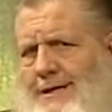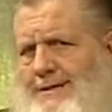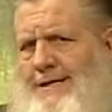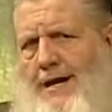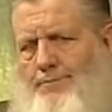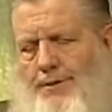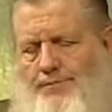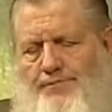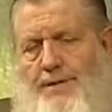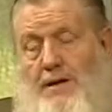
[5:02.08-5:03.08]
an example.
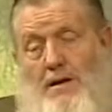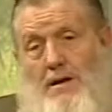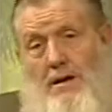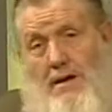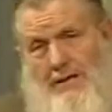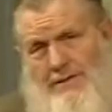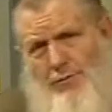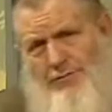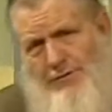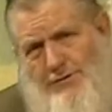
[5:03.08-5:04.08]
He said,
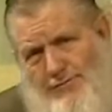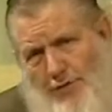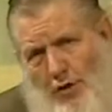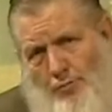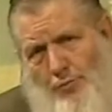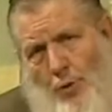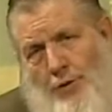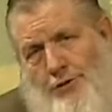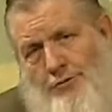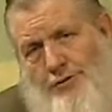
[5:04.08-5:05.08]
well, first of all,
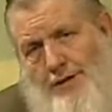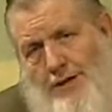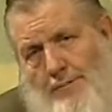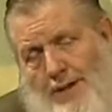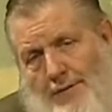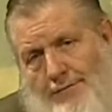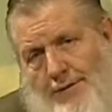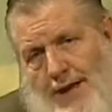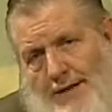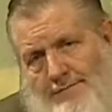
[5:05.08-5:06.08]
when you think about
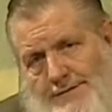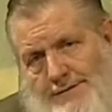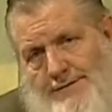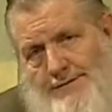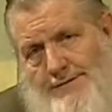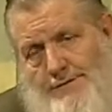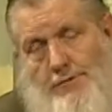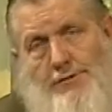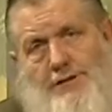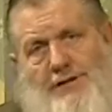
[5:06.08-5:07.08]
the heavens,
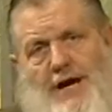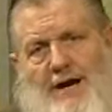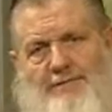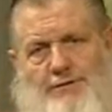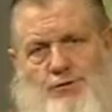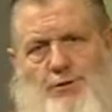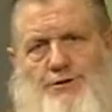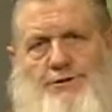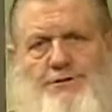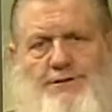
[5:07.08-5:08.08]
look to the heavens, what
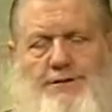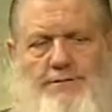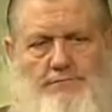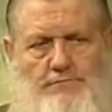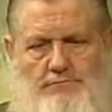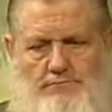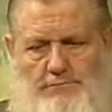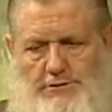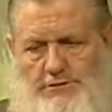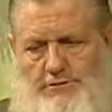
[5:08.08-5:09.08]
do you see?
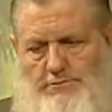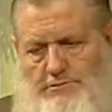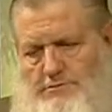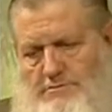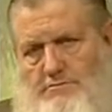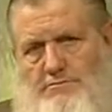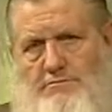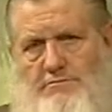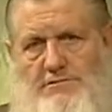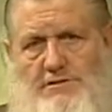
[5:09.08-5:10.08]
I said, well,
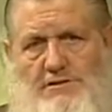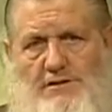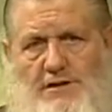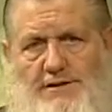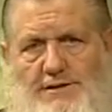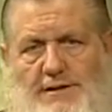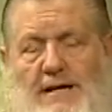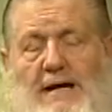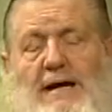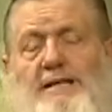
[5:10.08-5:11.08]
the sun.
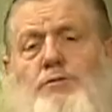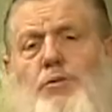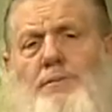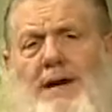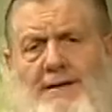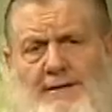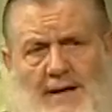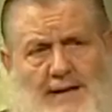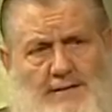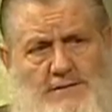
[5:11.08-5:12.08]
He said, what about at
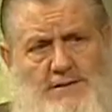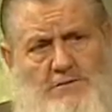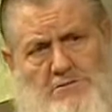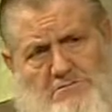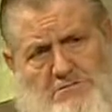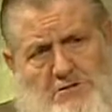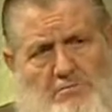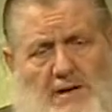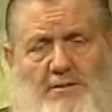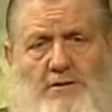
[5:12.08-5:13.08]
night? I said, well,
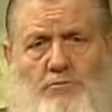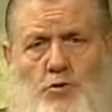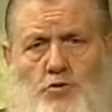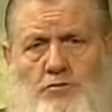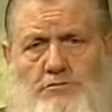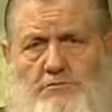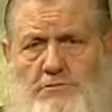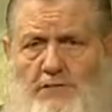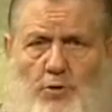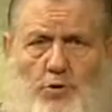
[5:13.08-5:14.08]
maybe the moon,
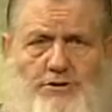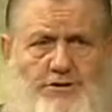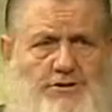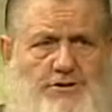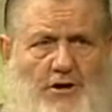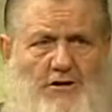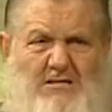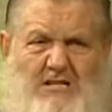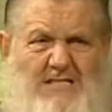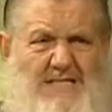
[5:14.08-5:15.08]
of course the stars,
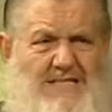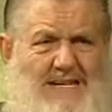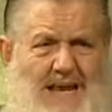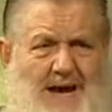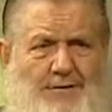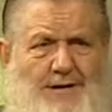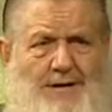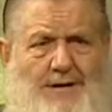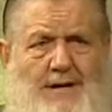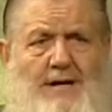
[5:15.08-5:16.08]
unless it's cloudy.
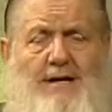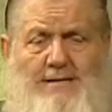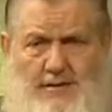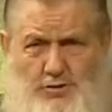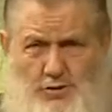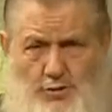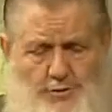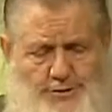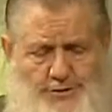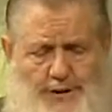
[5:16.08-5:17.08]
He said, so
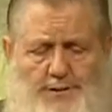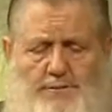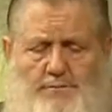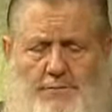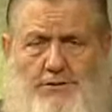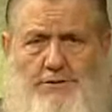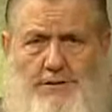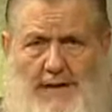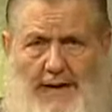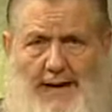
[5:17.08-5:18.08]
sun, moon,
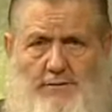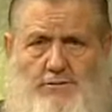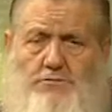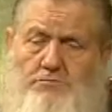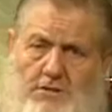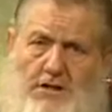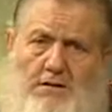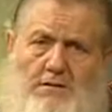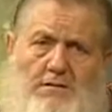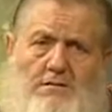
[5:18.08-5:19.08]
clouds. Yeah.
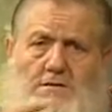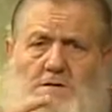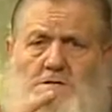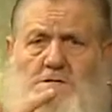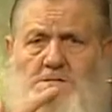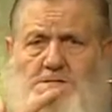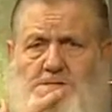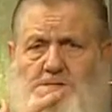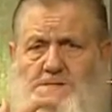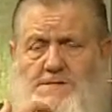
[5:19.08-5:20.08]

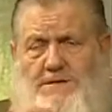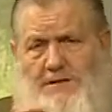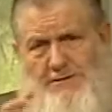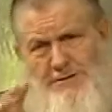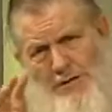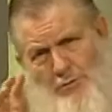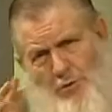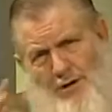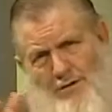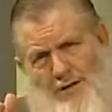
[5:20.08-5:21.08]
He said, and
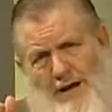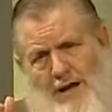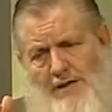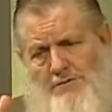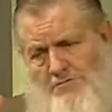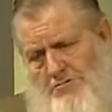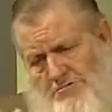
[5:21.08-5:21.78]
what are they like? I